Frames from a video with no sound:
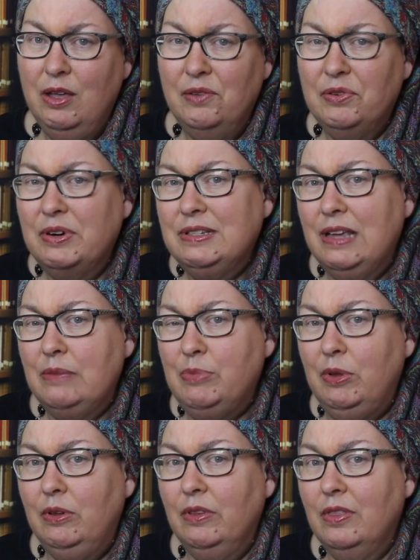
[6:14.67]
For
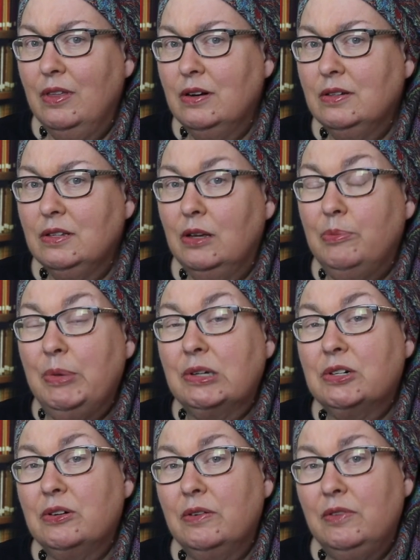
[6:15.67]
example, there's a
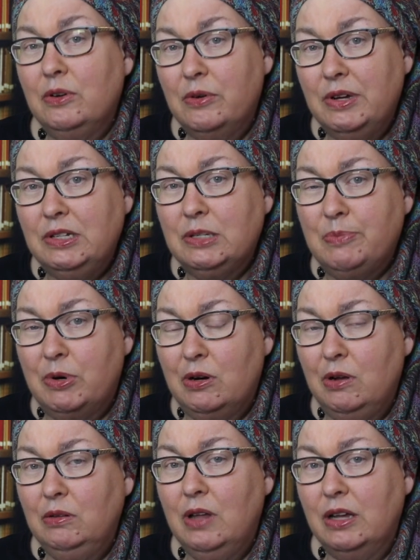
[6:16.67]
picture of the
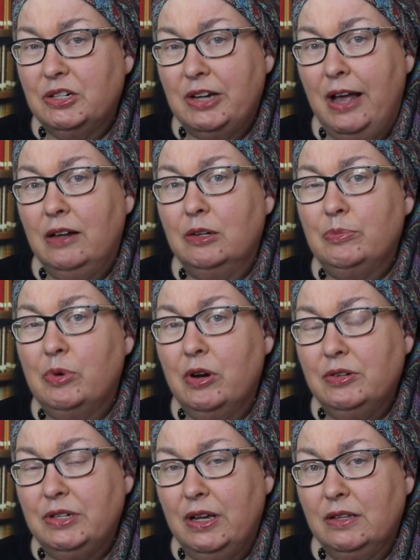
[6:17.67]
Greensboro lunch counter
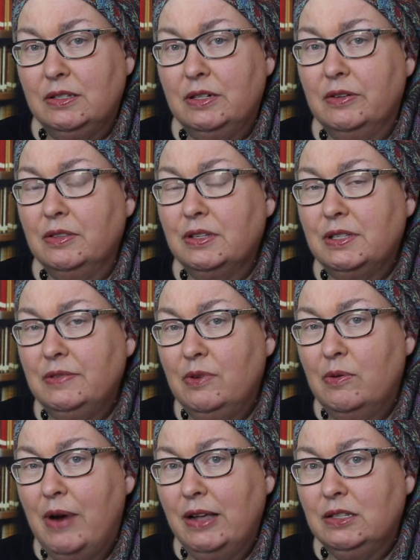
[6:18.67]
protest during the Civil
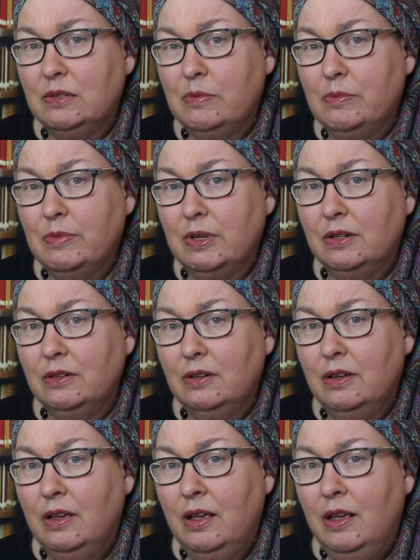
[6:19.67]
Rights Movement,
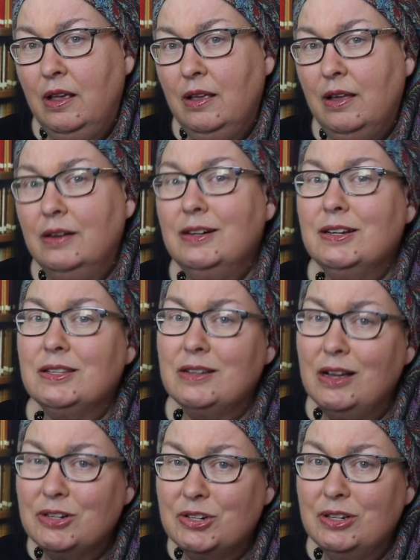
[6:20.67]
and a
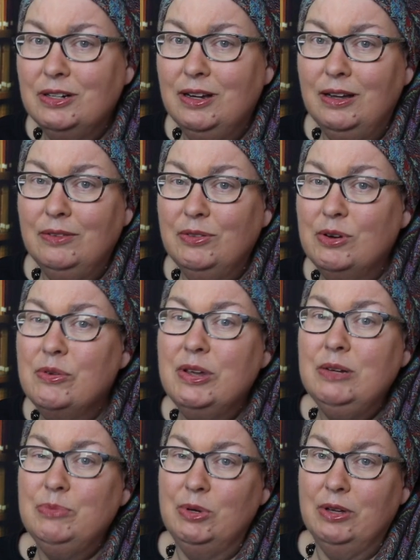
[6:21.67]
discussion of the
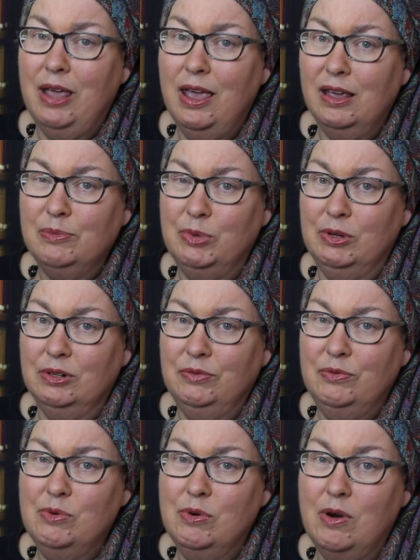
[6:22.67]
Green Book handbook
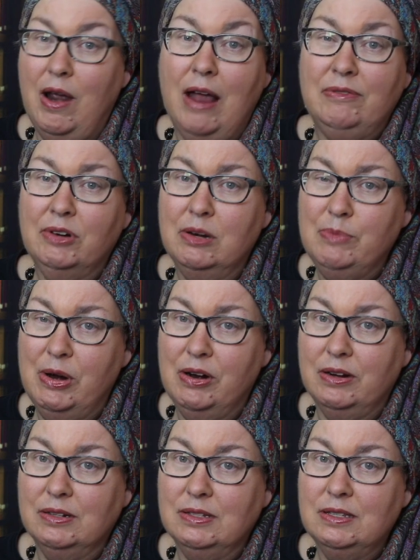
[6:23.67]
for African
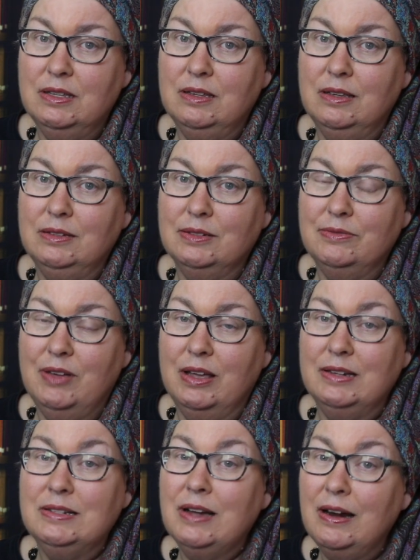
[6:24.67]
Americans seeking to
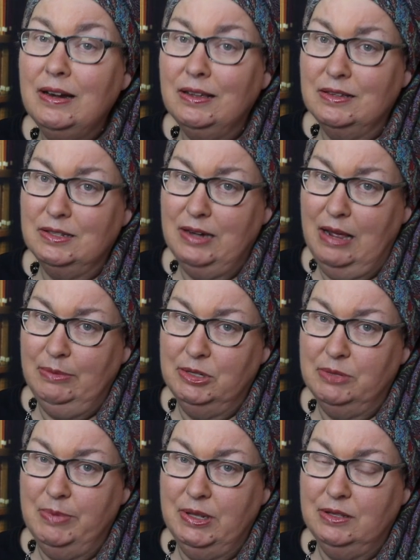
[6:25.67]
find dining
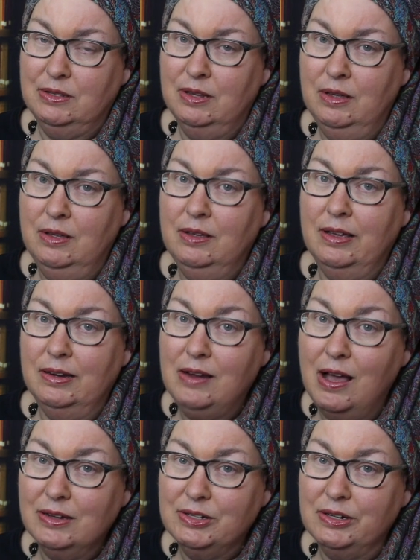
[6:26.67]
establishments and
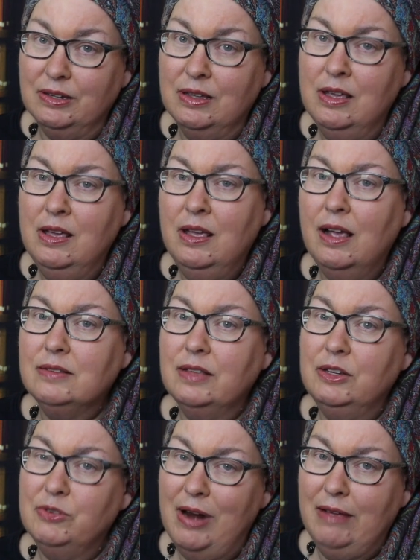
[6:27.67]
lodging as
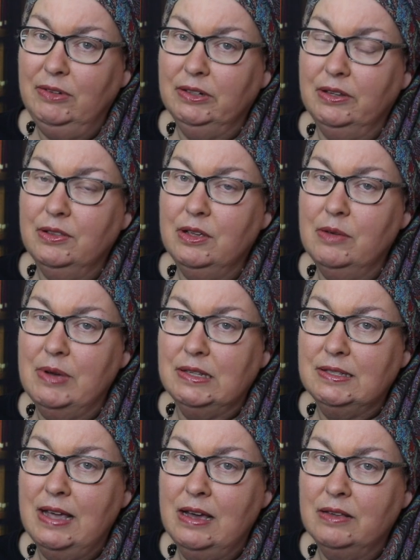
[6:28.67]
they traveled in the U.S.
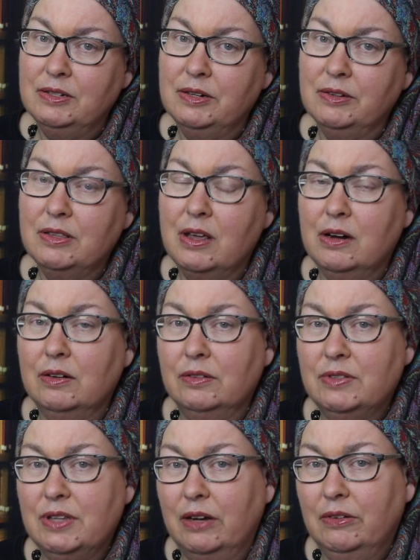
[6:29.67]
South during the era
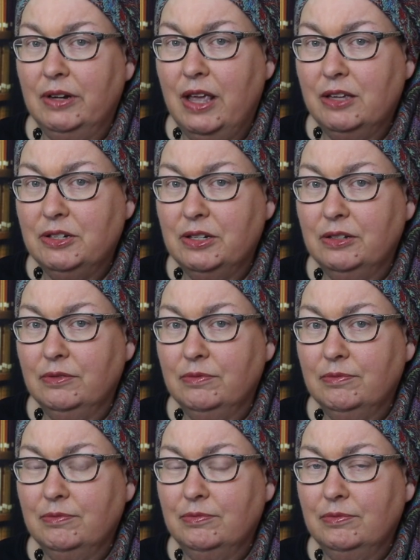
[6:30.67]
of segregation.
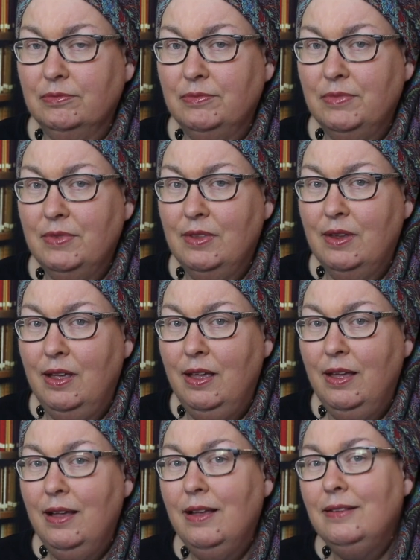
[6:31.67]

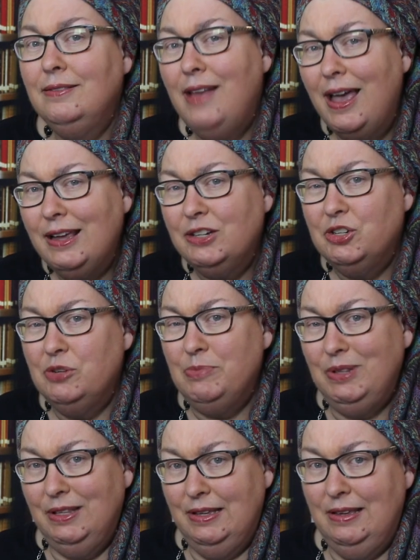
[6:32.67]
Like
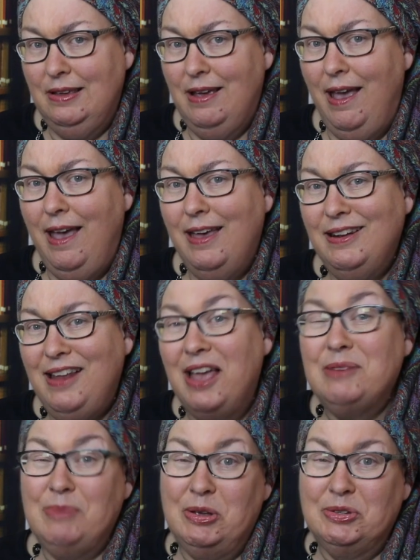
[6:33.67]
Jubilee, and
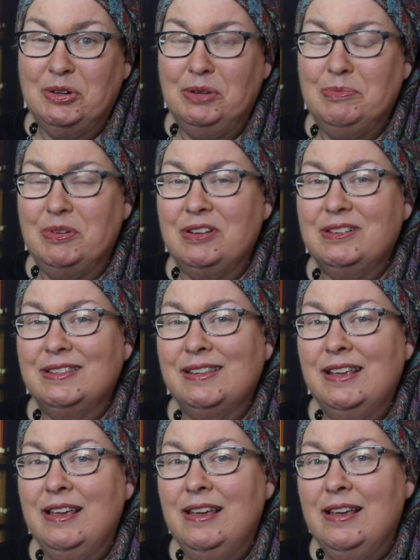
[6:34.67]
like most cookbooks,
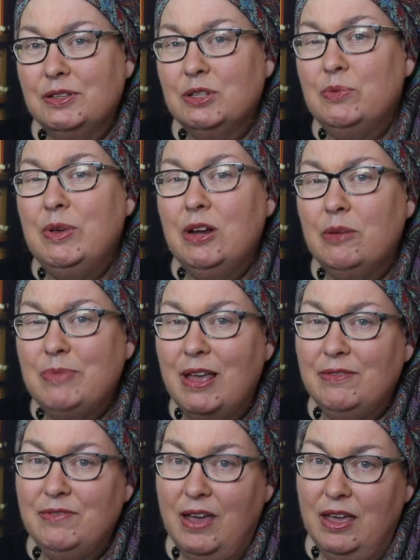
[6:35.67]
Sweet Home
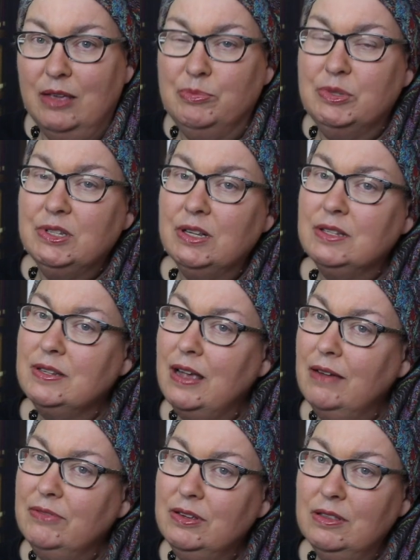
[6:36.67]
Cafe presents
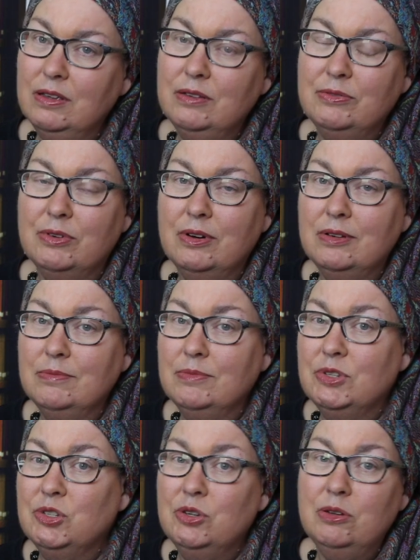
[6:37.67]
everything from
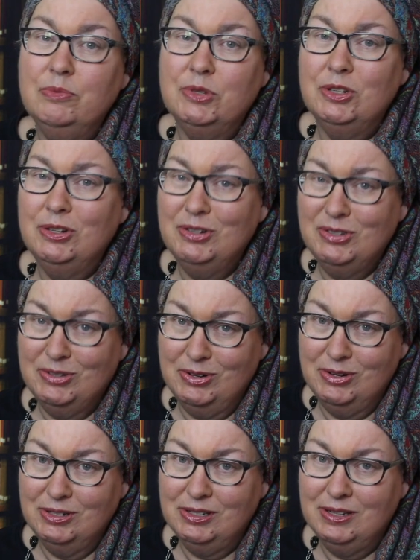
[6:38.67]
soups to
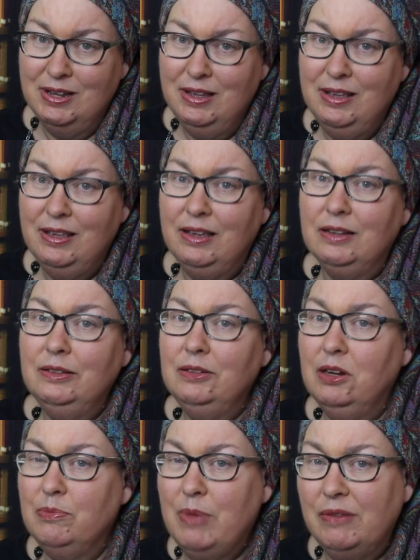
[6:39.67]
desserts,
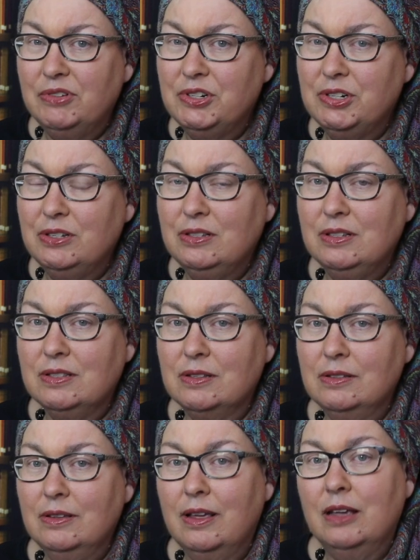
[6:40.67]
including beverages
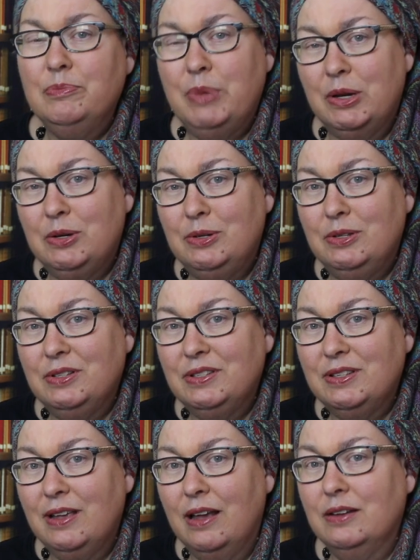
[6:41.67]
and
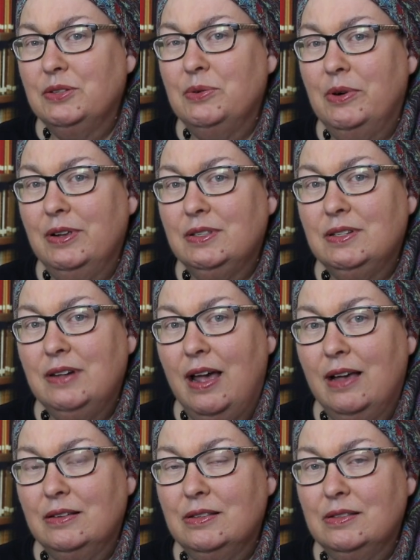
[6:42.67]
pickles and assorted
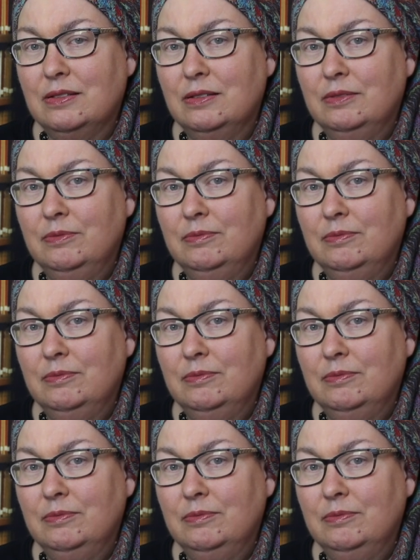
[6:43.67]
snacks.